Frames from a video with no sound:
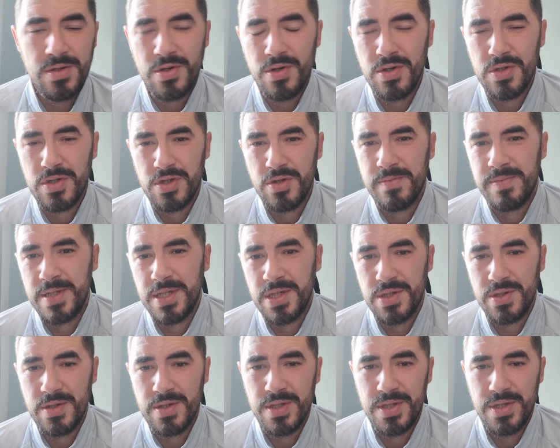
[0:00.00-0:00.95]
caught up in
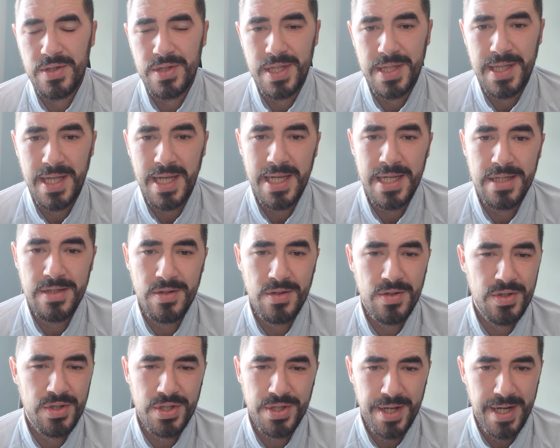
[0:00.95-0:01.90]
something the other day and
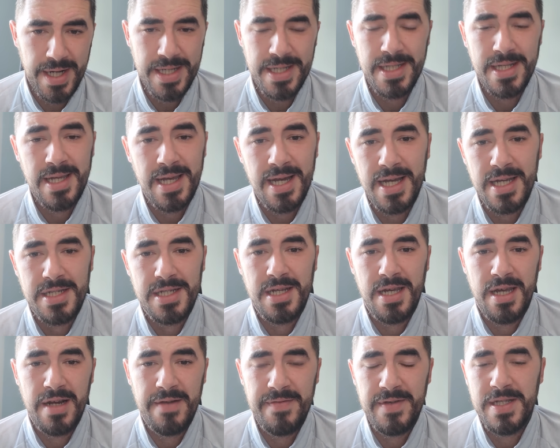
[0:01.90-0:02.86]
you're just dragging the arse
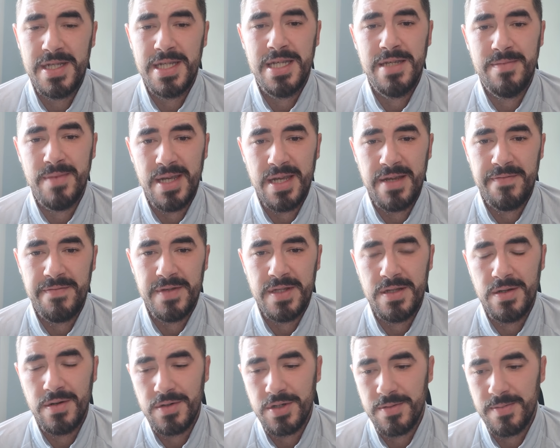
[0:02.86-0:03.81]
out of it and keep making
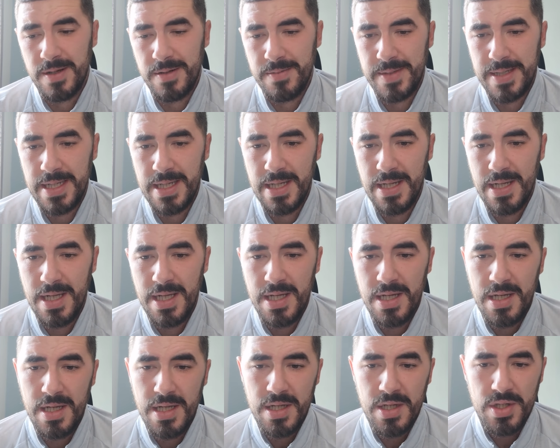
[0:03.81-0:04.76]
videos about me.
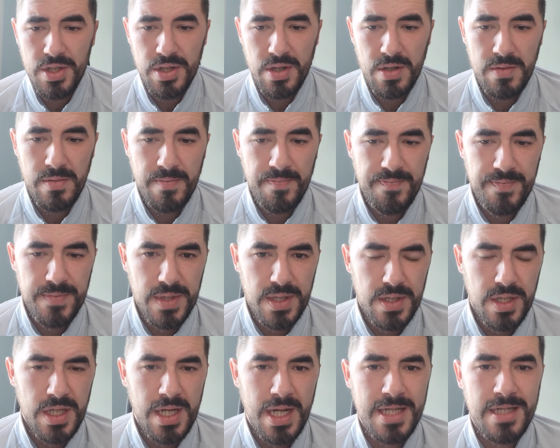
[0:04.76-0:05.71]
So
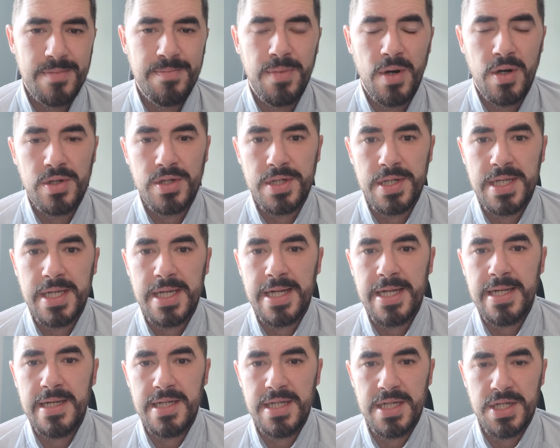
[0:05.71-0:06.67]
you had a boxing
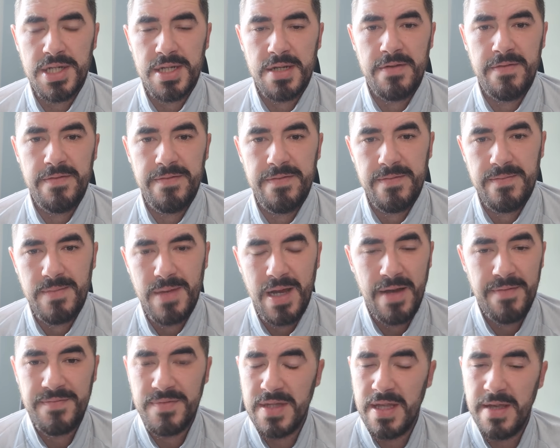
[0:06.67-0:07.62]
career yourself.
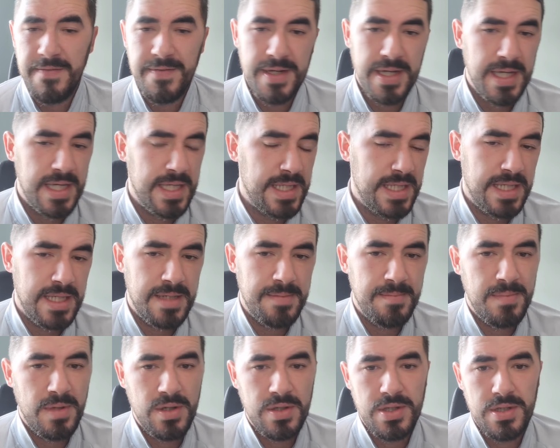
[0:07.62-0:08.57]
I've never heard of you in
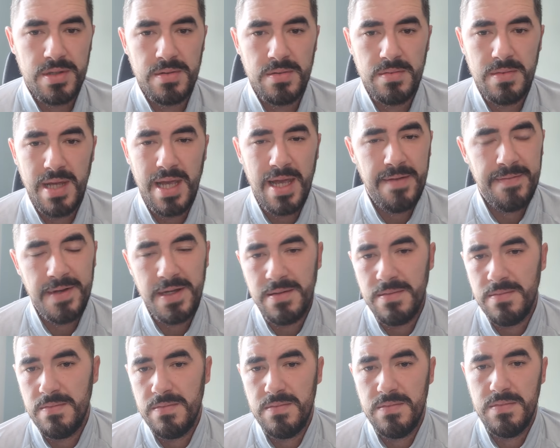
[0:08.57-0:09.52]
boxing, ever.
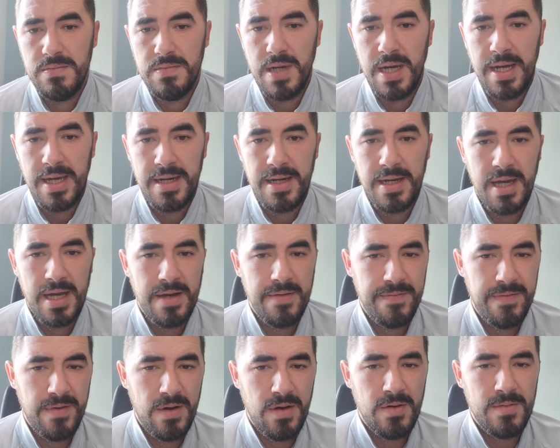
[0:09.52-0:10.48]
And I can
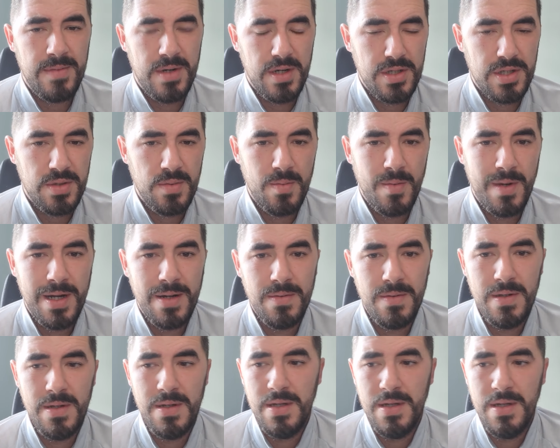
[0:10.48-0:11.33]
follow boxing well.